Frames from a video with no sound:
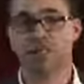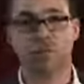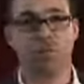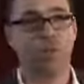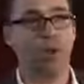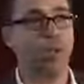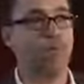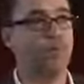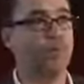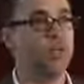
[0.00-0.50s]

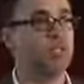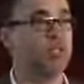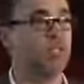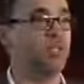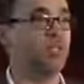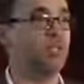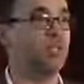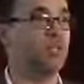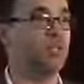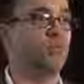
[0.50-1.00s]
What
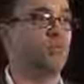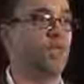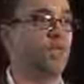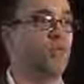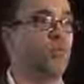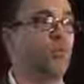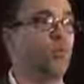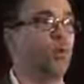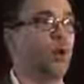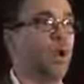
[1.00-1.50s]
percentage of
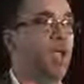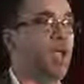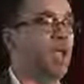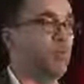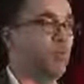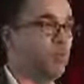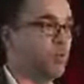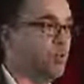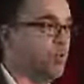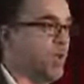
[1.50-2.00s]
them were
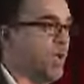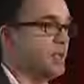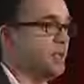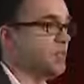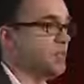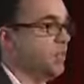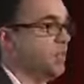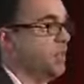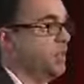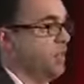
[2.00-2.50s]
able to
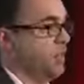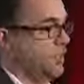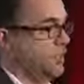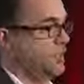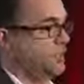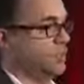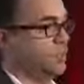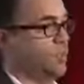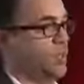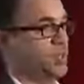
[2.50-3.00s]
answer
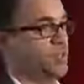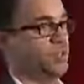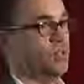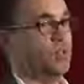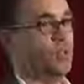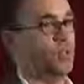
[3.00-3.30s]
this question